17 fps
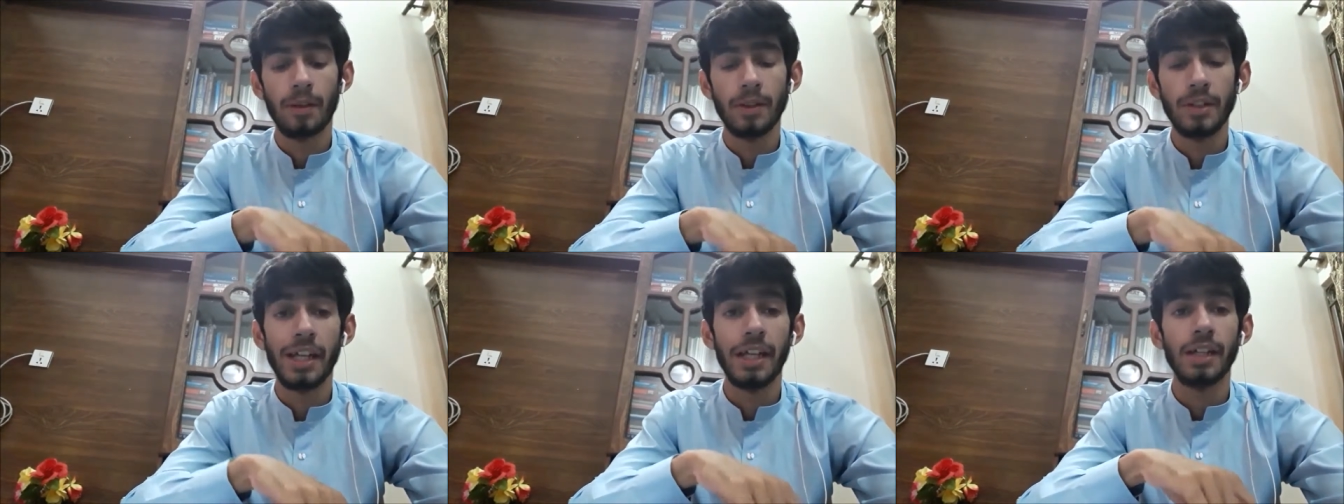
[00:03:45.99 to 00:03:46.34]

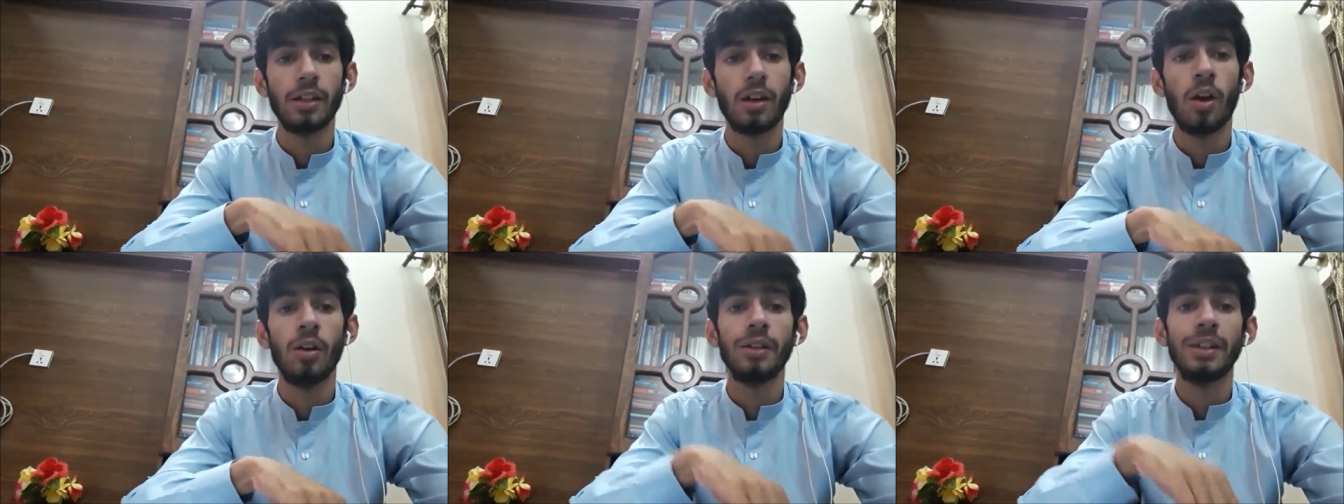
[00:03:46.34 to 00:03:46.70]
take it
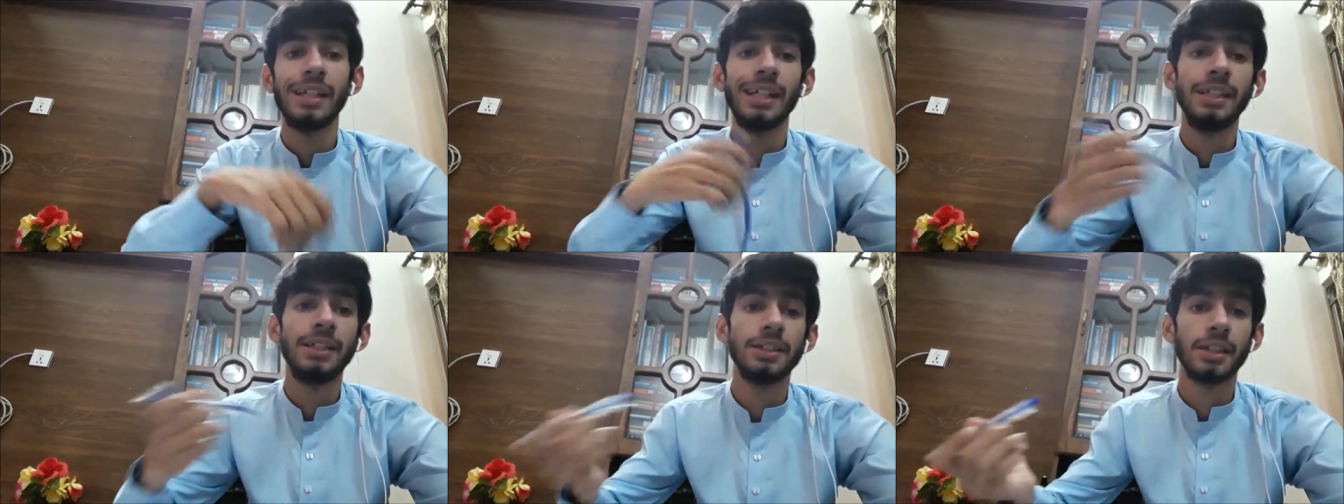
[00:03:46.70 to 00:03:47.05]
on
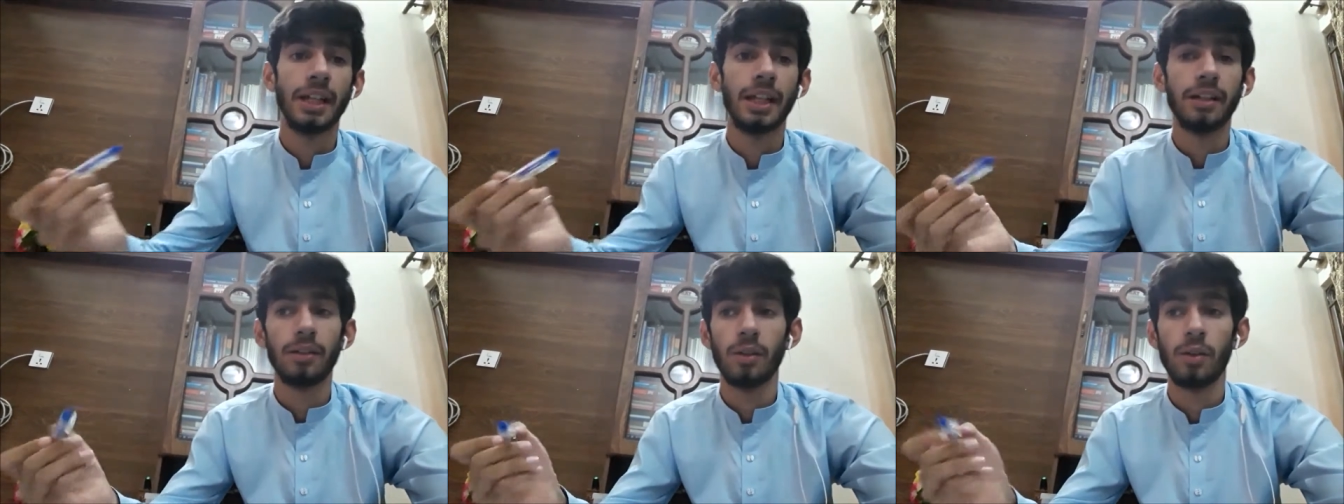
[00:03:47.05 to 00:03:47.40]
the
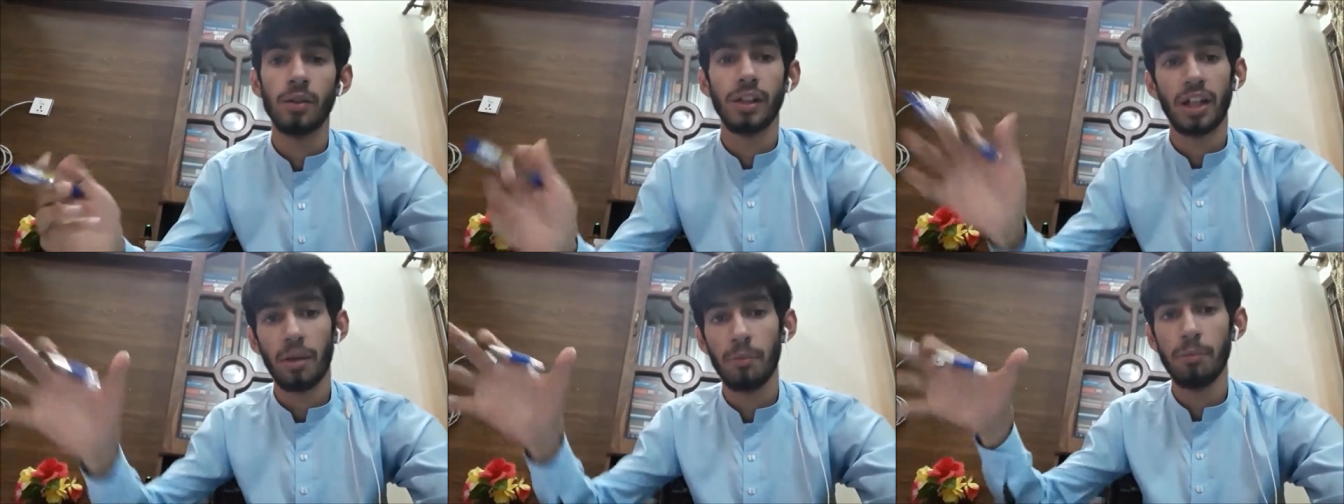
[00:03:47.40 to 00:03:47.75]
internet
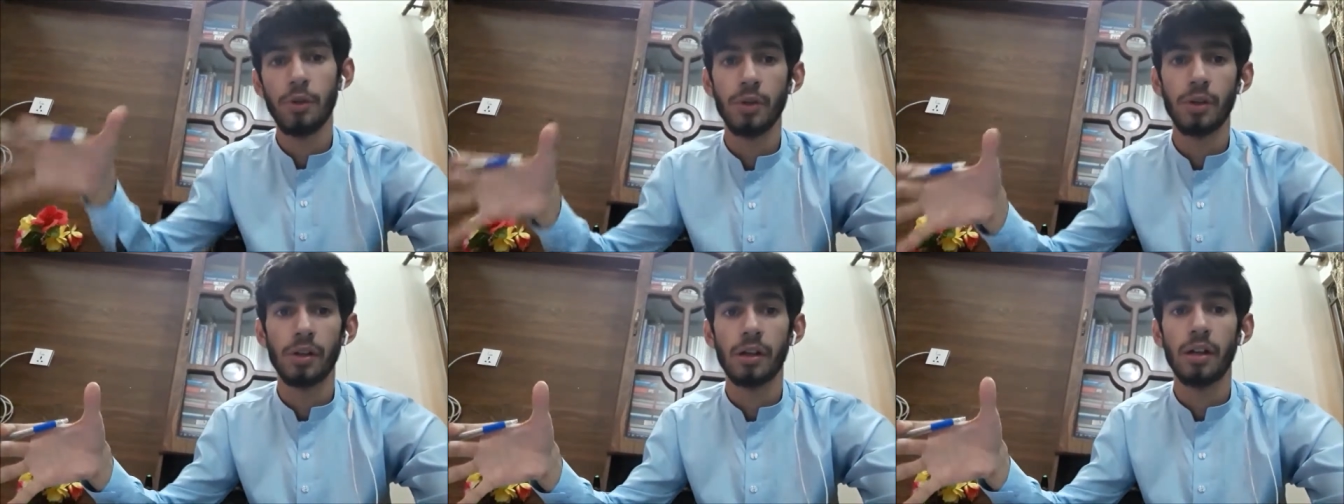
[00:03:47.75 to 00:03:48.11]
or the
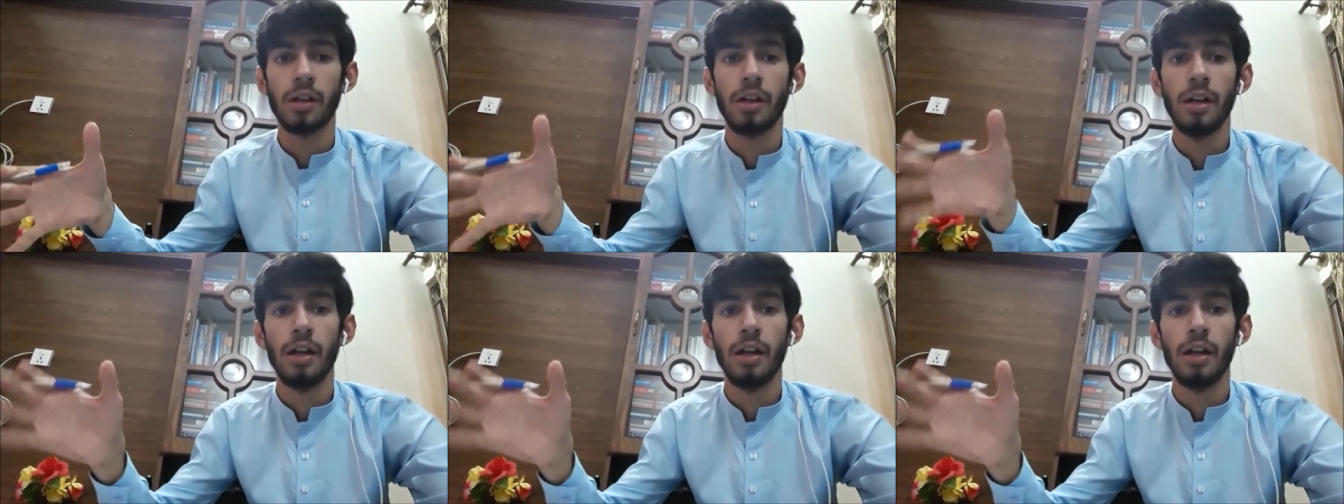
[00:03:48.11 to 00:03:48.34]
computer